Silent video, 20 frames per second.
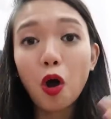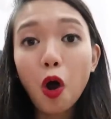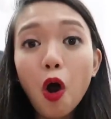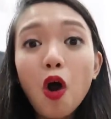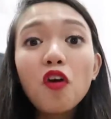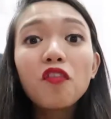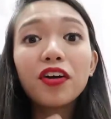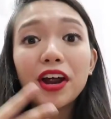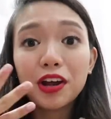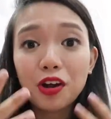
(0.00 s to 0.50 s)

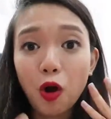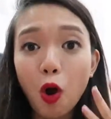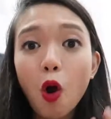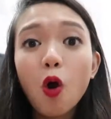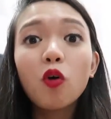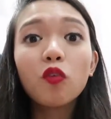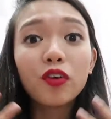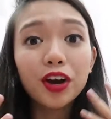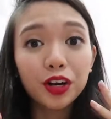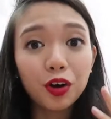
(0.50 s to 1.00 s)
over and
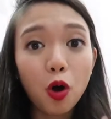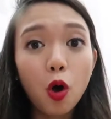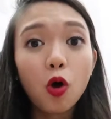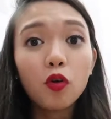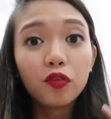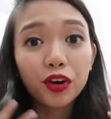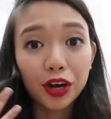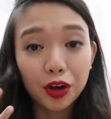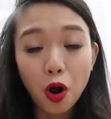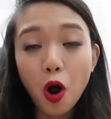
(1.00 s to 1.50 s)

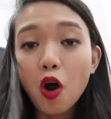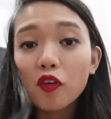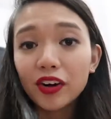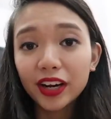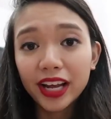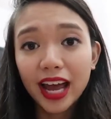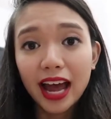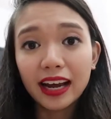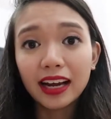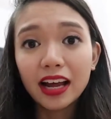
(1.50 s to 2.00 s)
over
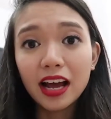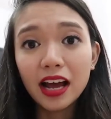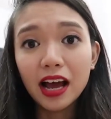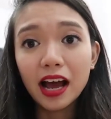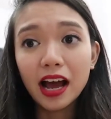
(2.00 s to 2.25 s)
again